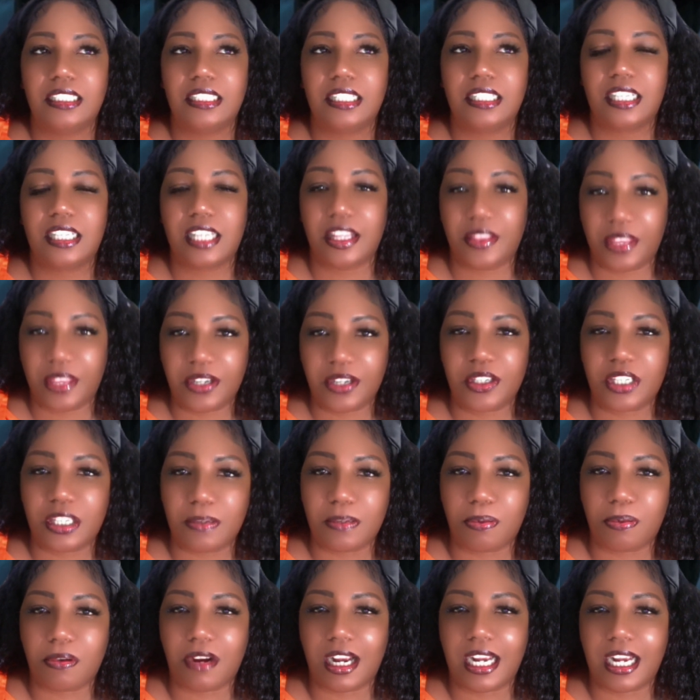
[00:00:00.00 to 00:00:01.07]
to their
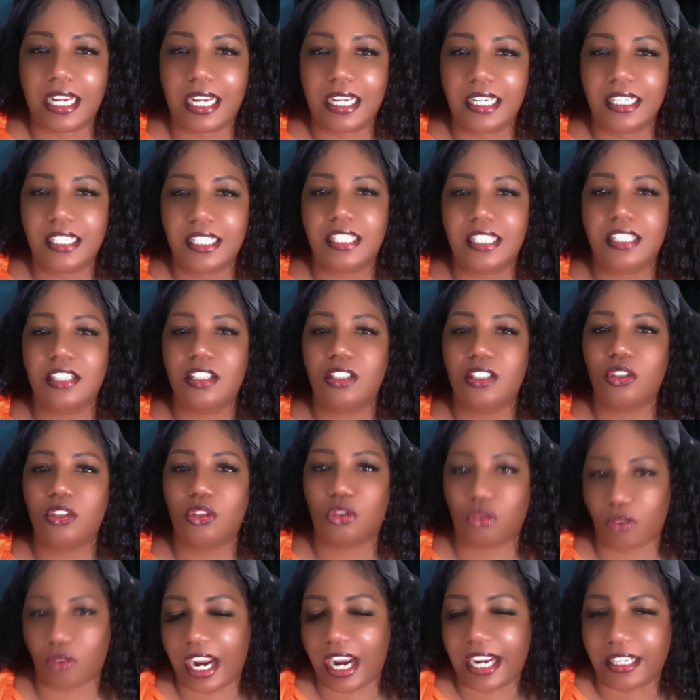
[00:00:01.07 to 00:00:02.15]
surprise,
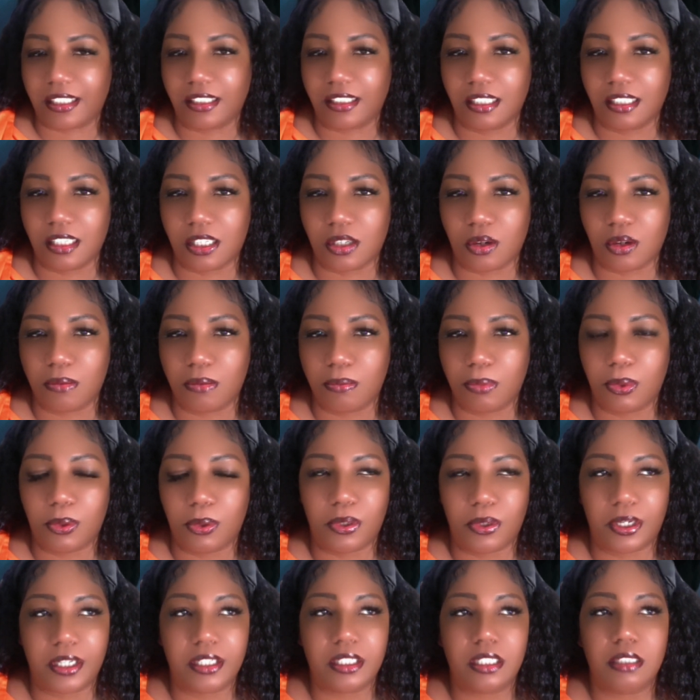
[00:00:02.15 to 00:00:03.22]
Dracula's on
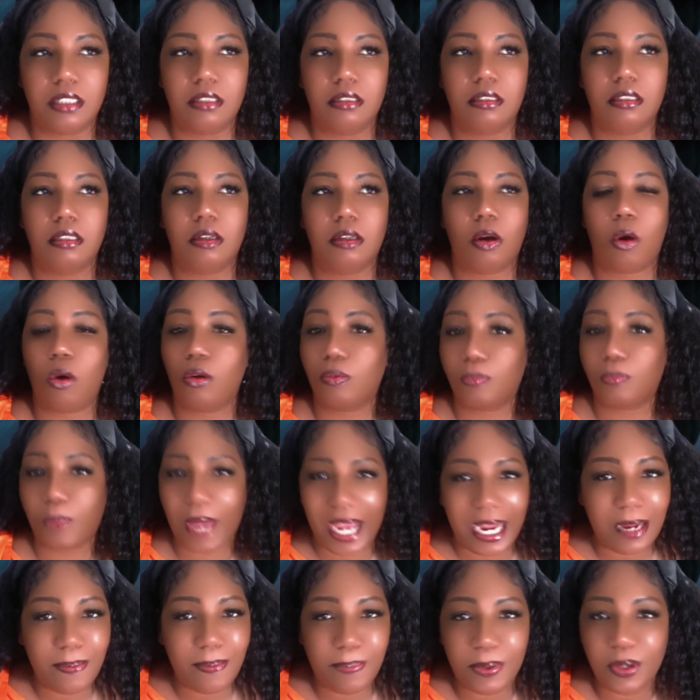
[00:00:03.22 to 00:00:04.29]
board. On
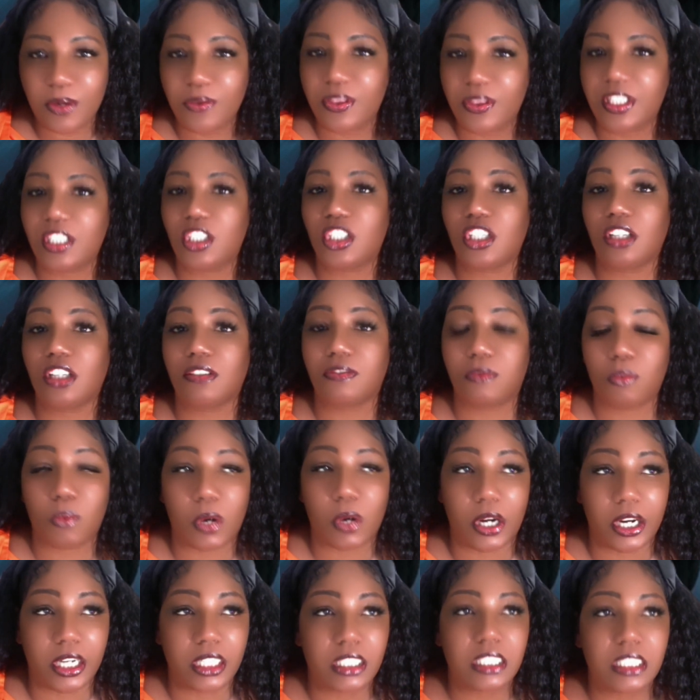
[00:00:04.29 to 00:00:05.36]
paper, this should have
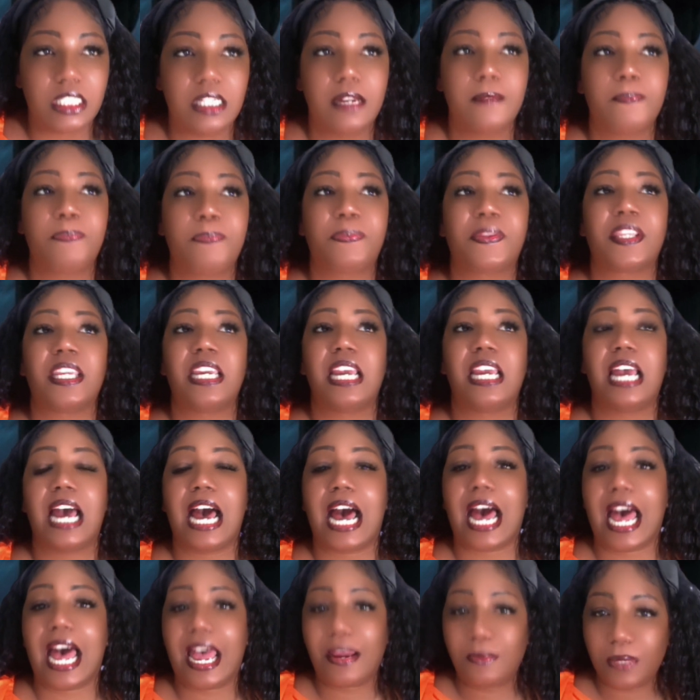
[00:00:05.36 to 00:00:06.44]
worked.
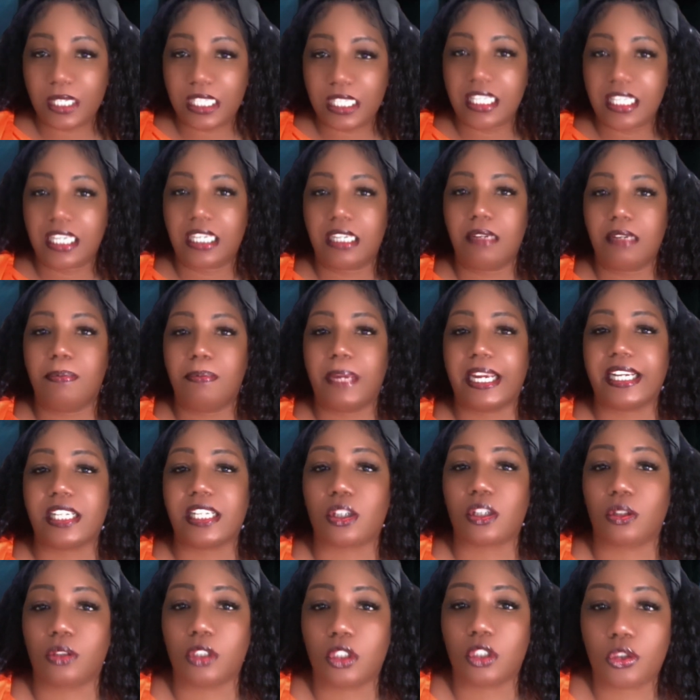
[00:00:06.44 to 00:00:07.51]
I was thinking, based
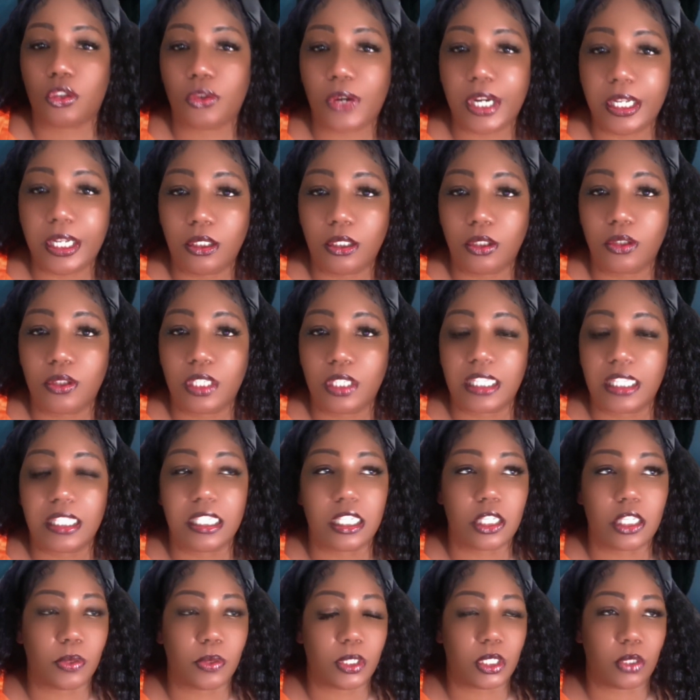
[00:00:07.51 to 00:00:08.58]
on the trailer, that
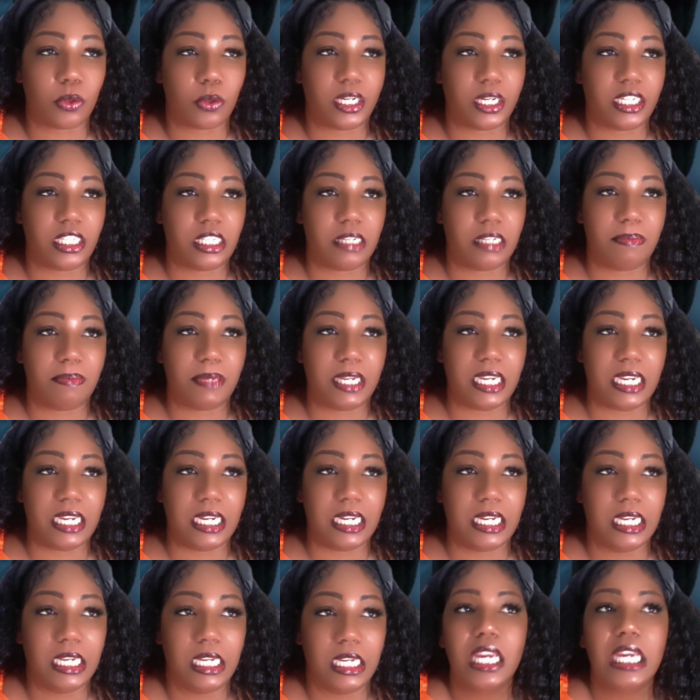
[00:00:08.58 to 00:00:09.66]
this was going to
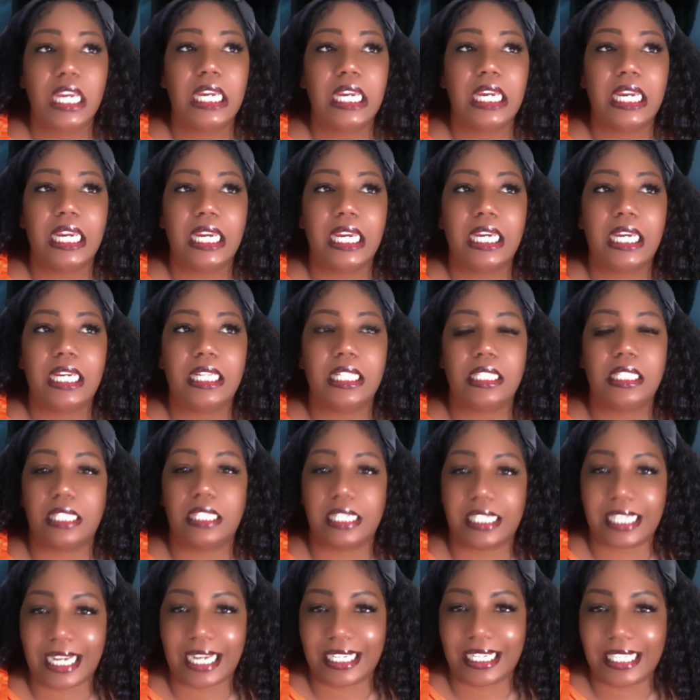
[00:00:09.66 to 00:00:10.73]
be
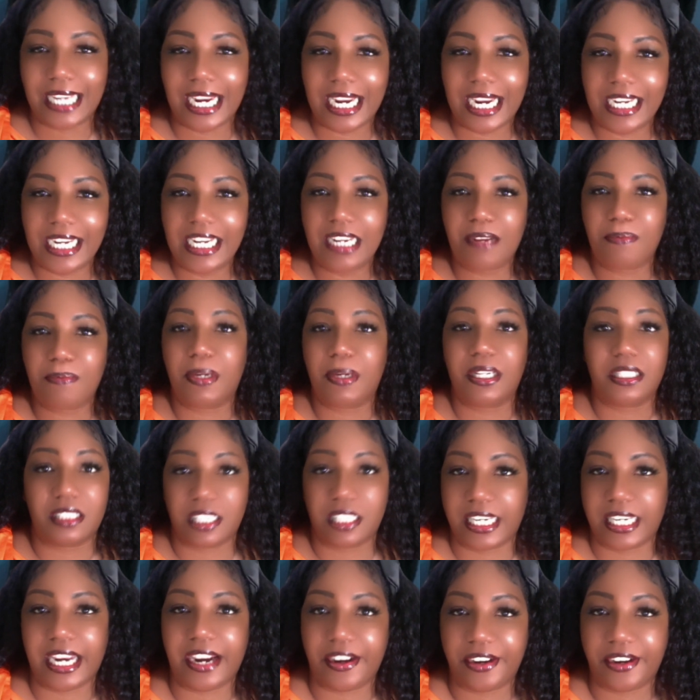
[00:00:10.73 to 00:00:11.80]
the Titanic, but
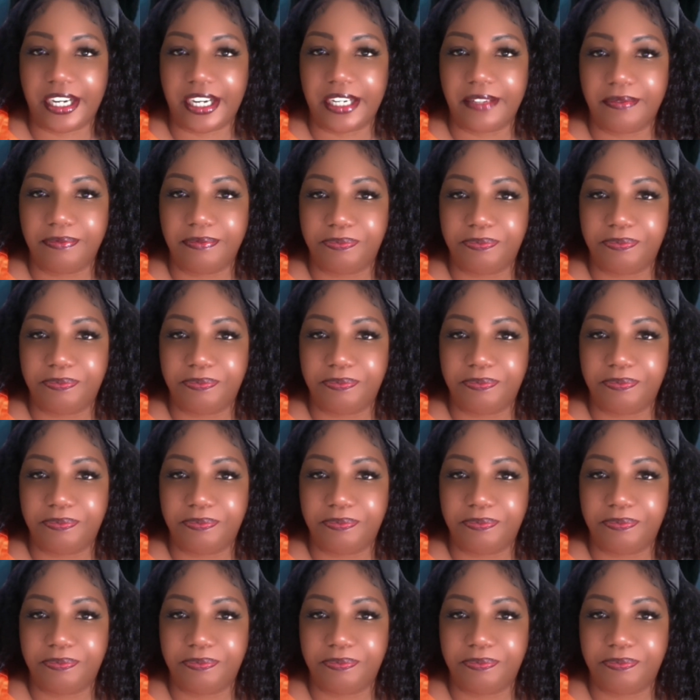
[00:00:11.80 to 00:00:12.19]
scary.